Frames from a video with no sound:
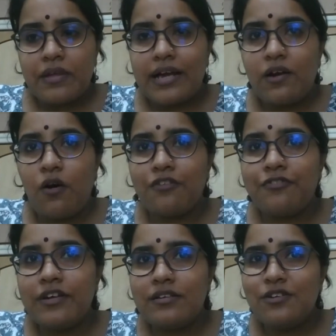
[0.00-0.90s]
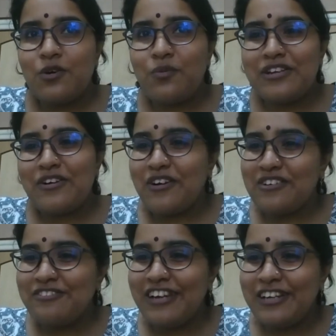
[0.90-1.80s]
and often you know when you're
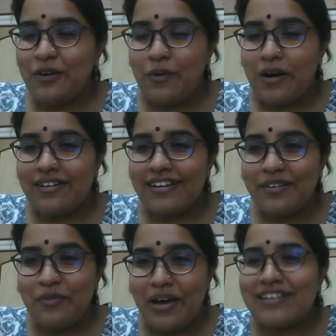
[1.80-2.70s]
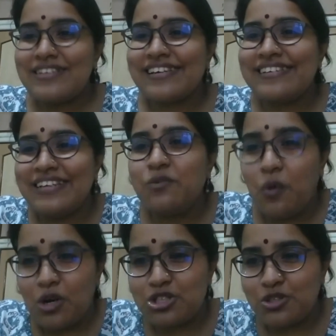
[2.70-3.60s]
on field you're wondering where is a clean
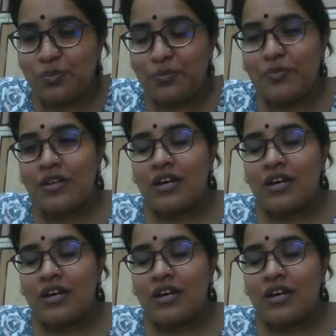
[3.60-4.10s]
washroom